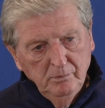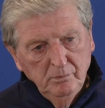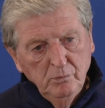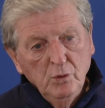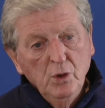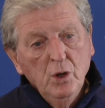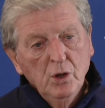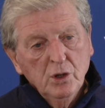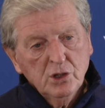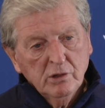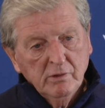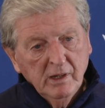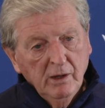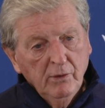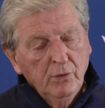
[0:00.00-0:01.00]

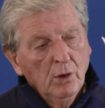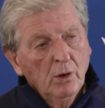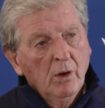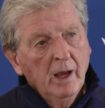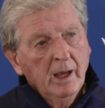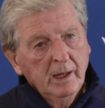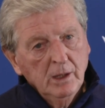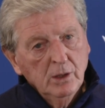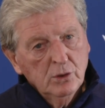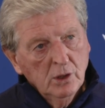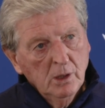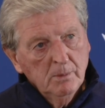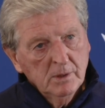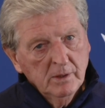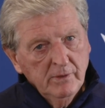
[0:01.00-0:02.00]
nursery, if you like, in
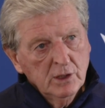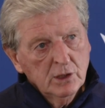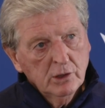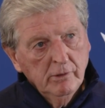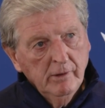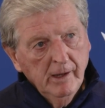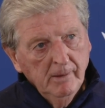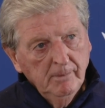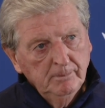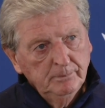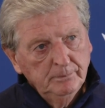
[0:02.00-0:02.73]
terms of his career.